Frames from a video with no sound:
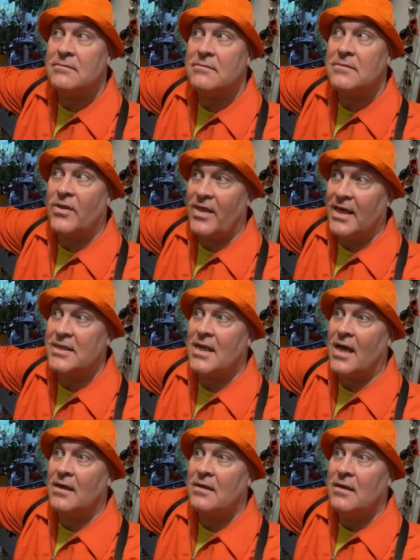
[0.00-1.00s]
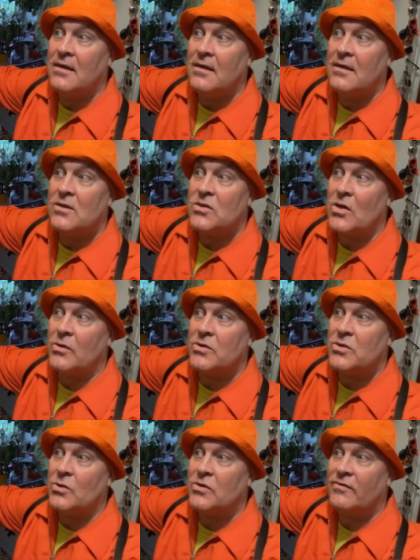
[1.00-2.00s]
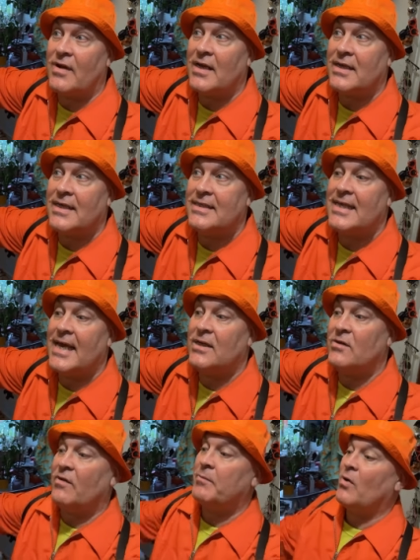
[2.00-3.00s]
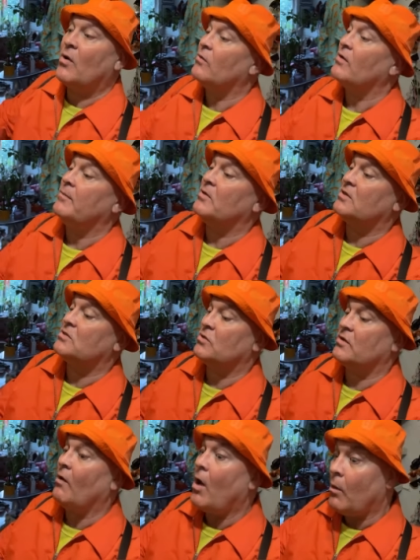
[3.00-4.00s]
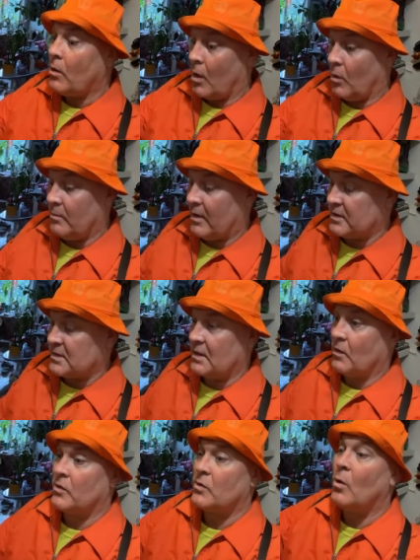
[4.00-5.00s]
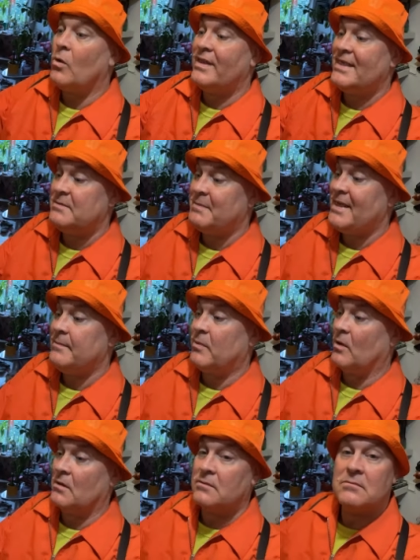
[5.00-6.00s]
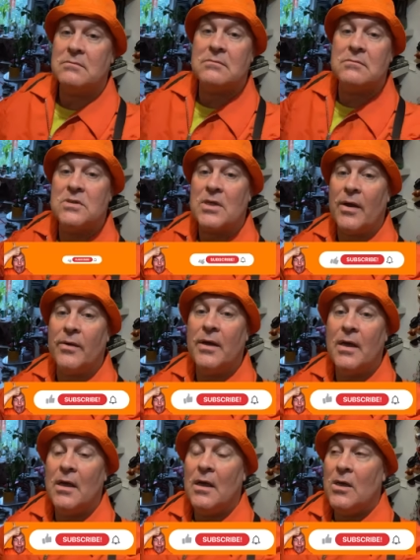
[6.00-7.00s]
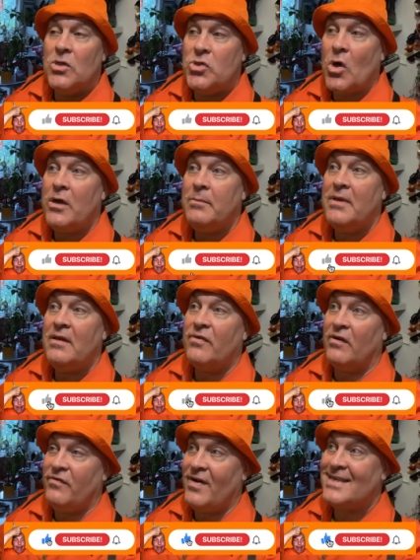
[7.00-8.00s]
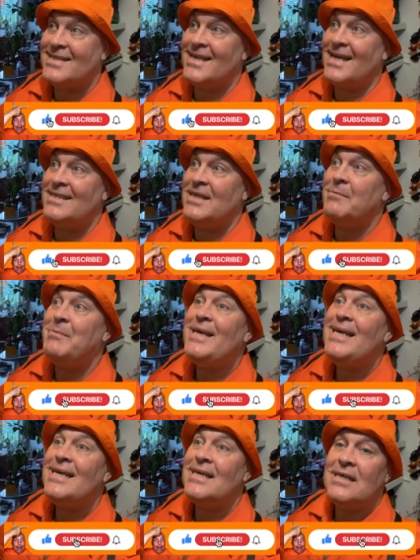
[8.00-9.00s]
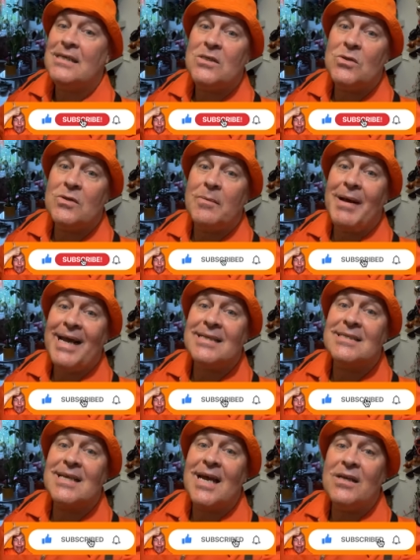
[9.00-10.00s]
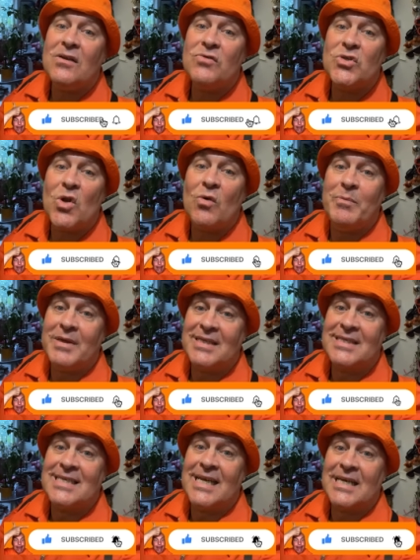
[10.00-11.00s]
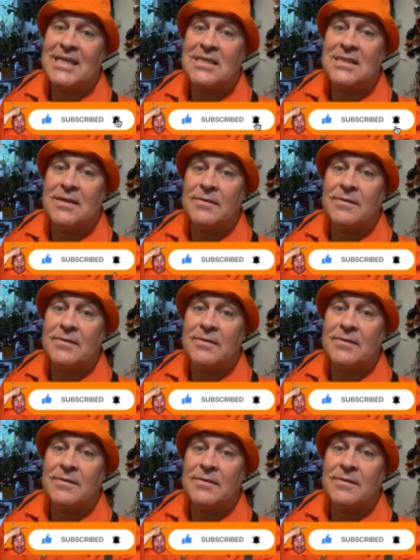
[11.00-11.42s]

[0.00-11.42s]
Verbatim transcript: theatre. So it's sort of like at the end of the program, you can sort of, oh, oh my God, all these people. So join me for a fascinating peek into the backside of Showbitsnicks.